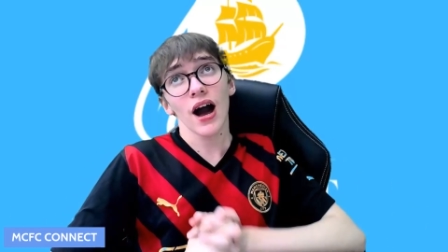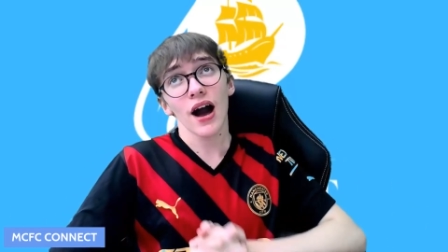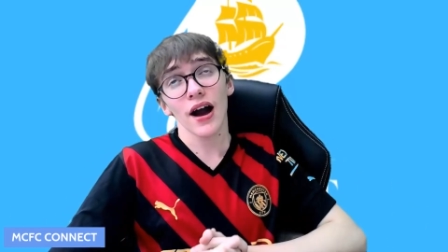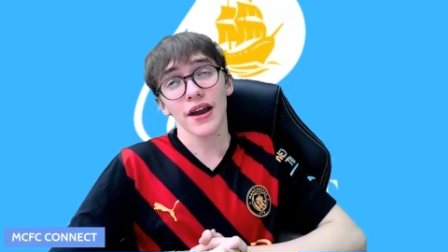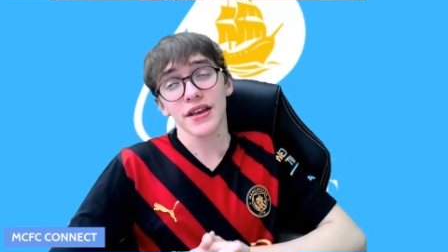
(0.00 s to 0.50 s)

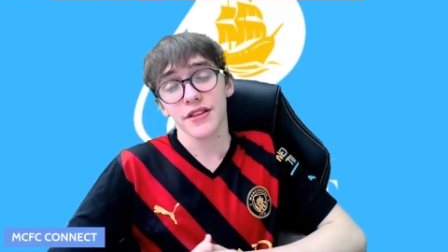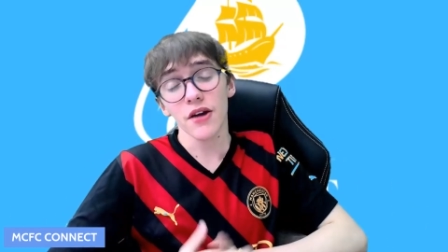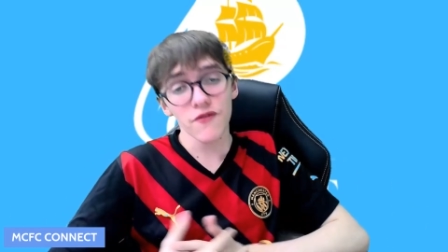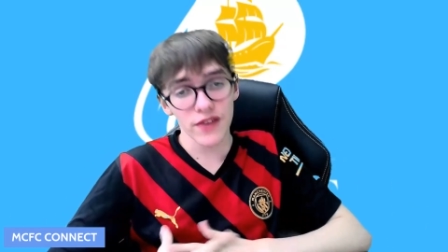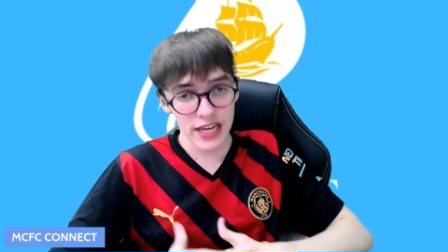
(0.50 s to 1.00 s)
I
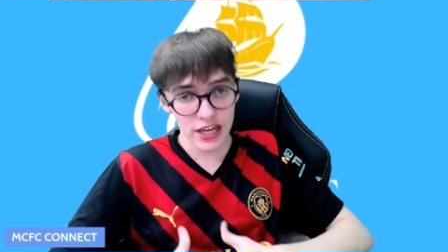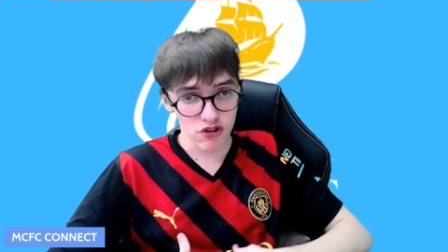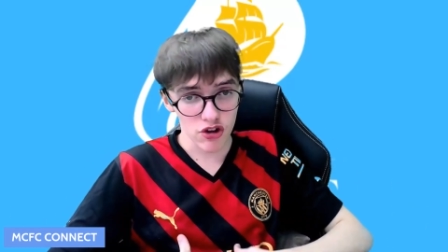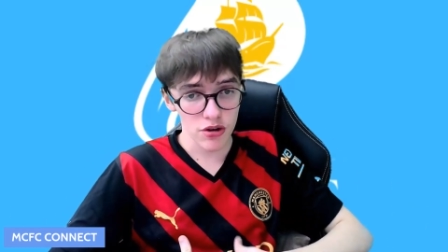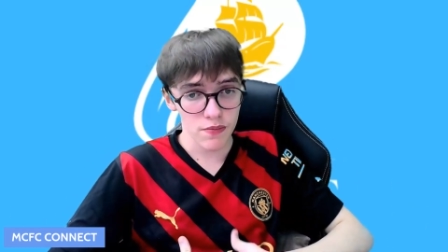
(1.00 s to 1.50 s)
don't think he
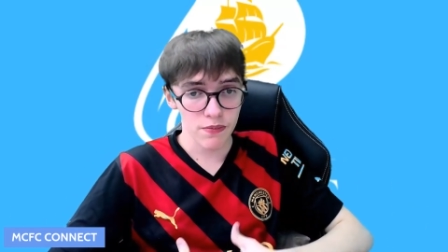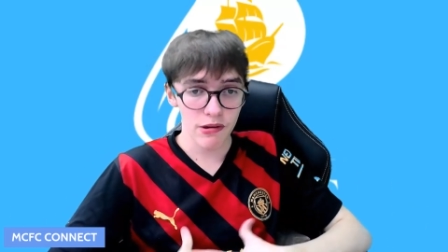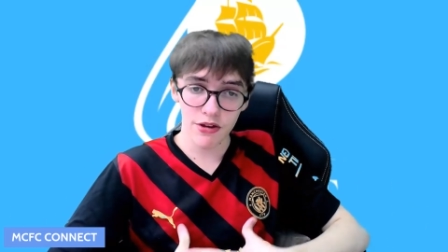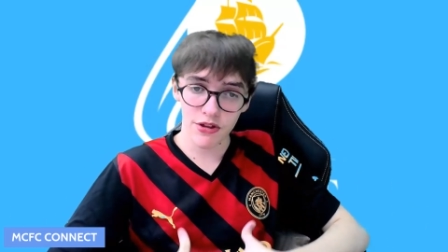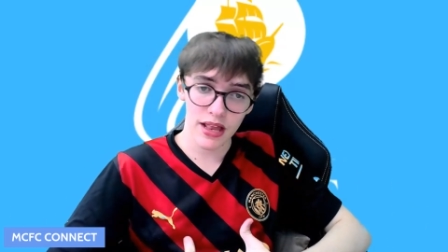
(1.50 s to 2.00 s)
should
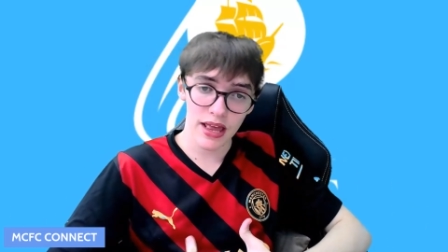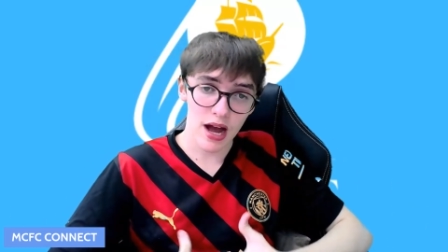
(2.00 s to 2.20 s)
personally.